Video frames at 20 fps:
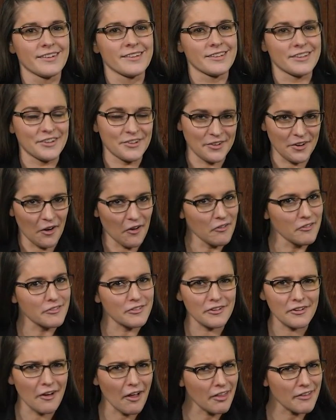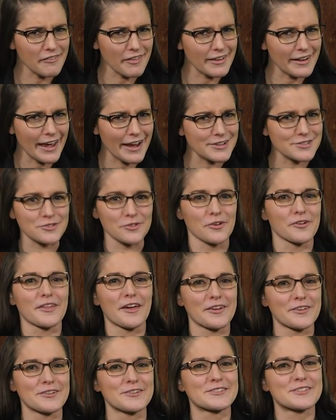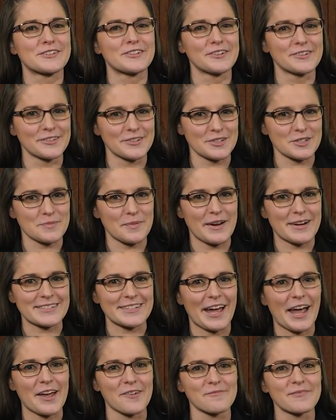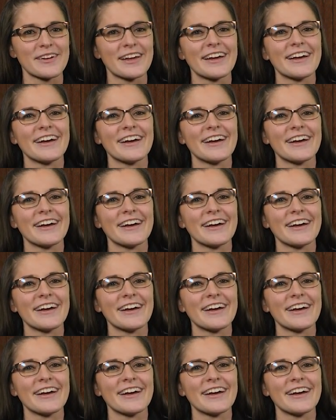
You know, for all of that axe throwing that you do in your spare time.